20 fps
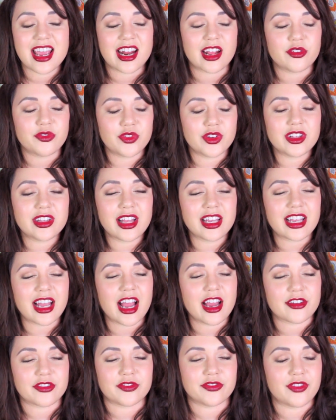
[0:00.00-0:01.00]
And I feel like
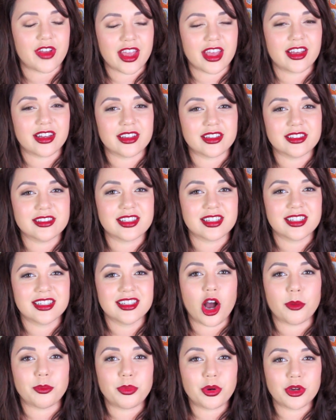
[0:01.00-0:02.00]
I failed
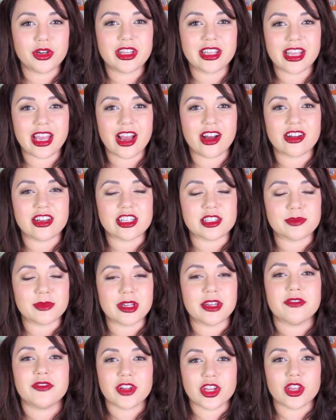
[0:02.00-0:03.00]
on putting out as
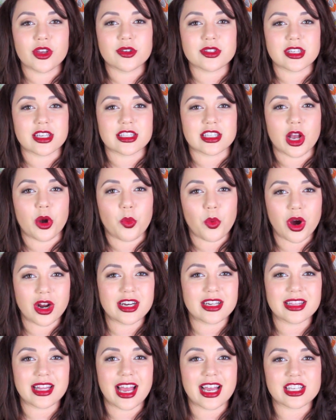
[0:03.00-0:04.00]
many videos as I
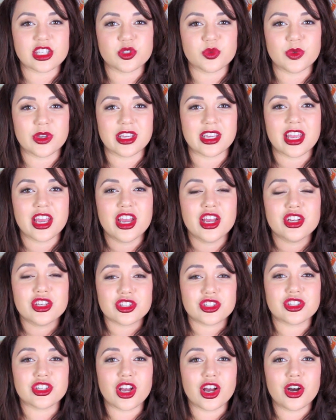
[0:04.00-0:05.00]
wanted last week.
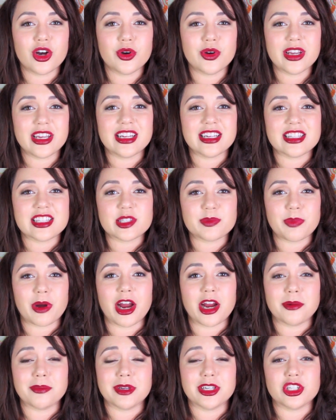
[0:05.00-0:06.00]
So it
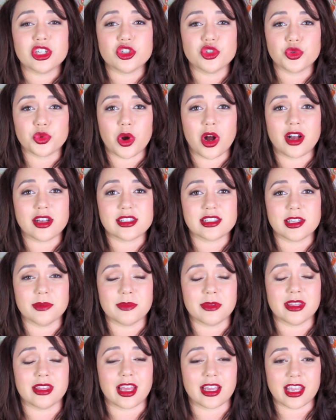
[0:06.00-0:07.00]
inspired me to draw
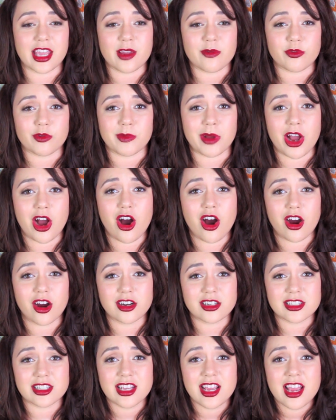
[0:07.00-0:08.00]
something that came from my
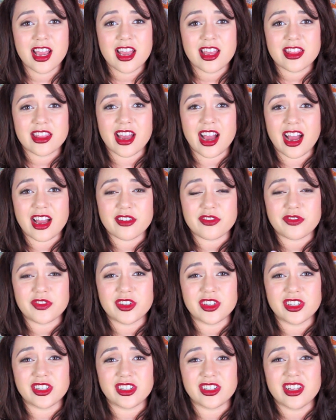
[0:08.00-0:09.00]
heart that I
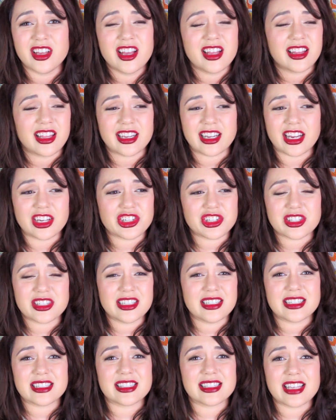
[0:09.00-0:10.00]
feel like I just
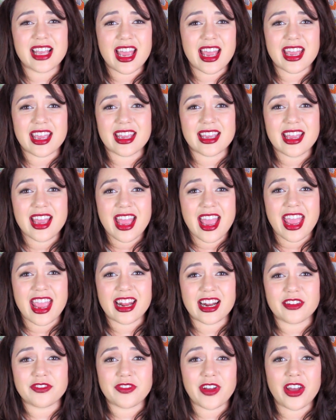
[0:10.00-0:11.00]
need to say.
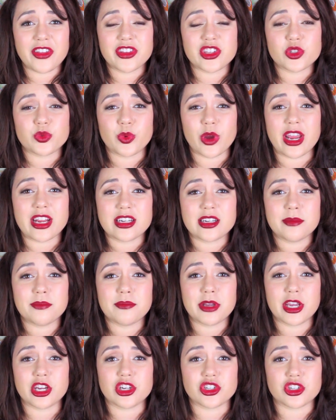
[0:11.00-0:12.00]
And I found this random
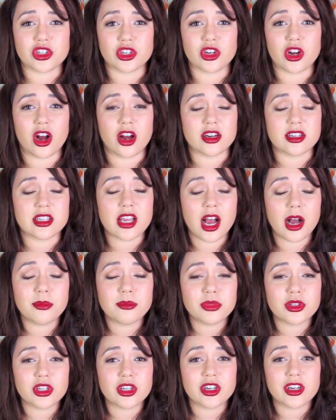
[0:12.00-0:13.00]
picture on
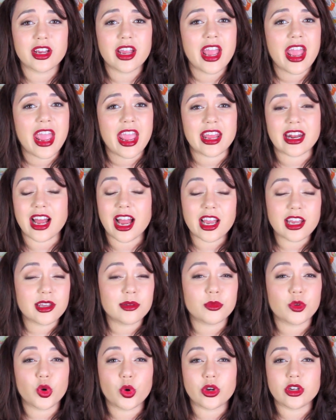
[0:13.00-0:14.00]
Tumblr, and I
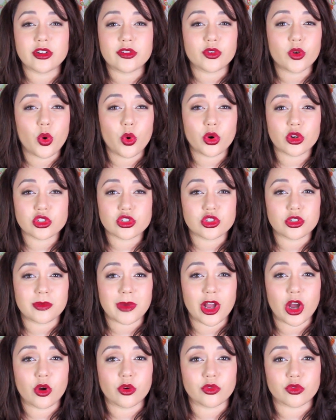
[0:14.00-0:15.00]
am going, of course, do
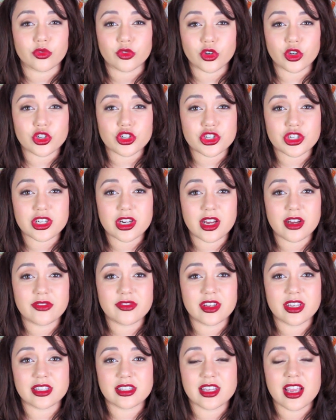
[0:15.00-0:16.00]
my own version
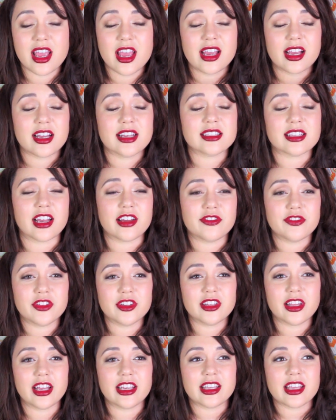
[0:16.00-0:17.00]
of it, because I
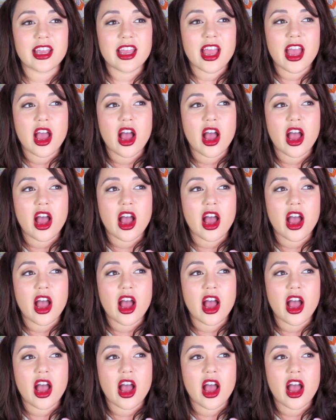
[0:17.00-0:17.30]
feel like